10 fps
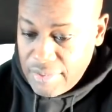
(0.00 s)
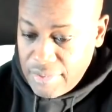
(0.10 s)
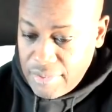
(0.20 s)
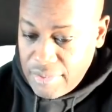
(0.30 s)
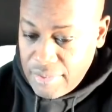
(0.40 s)

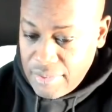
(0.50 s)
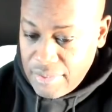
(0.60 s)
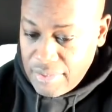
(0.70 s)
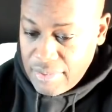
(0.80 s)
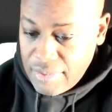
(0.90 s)

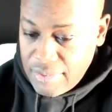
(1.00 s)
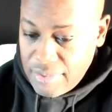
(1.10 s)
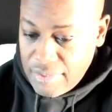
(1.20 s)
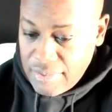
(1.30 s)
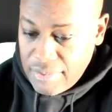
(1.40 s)

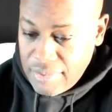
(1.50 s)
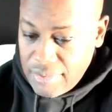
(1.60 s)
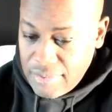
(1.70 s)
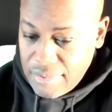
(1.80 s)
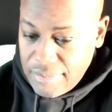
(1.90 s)

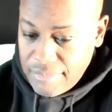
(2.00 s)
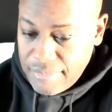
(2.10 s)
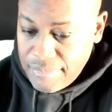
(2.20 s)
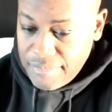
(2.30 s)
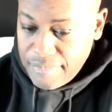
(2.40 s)

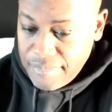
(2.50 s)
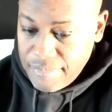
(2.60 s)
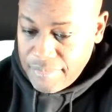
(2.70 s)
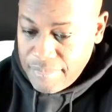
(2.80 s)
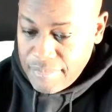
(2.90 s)

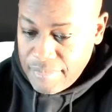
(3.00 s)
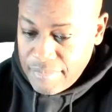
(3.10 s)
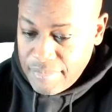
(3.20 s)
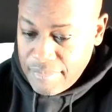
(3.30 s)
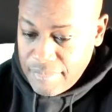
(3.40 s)

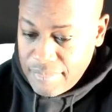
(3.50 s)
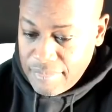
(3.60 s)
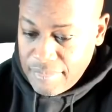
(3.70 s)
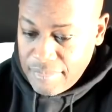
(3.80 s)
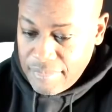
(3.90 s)

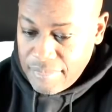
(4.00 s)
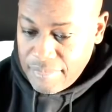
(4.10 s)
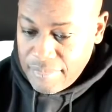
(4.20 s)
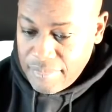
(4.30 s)
(no one is talking)